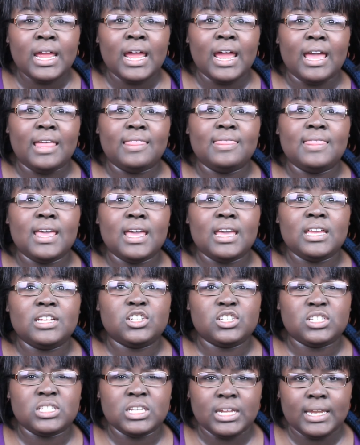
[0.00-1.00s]
and they
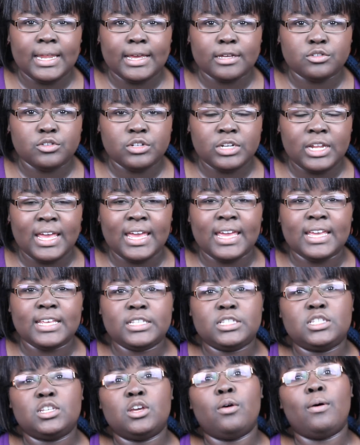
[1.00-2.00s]
just need an extra
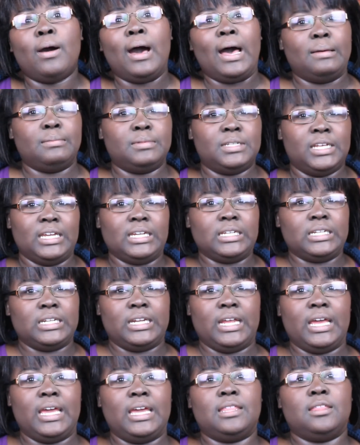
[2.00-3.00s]
day, so I'm taking
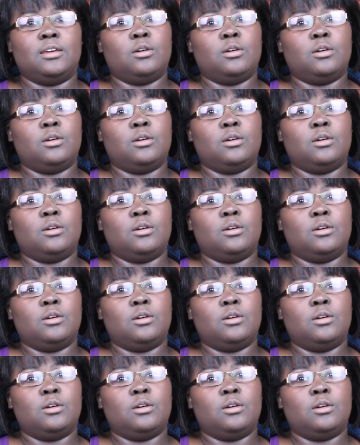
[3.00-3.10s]
a day.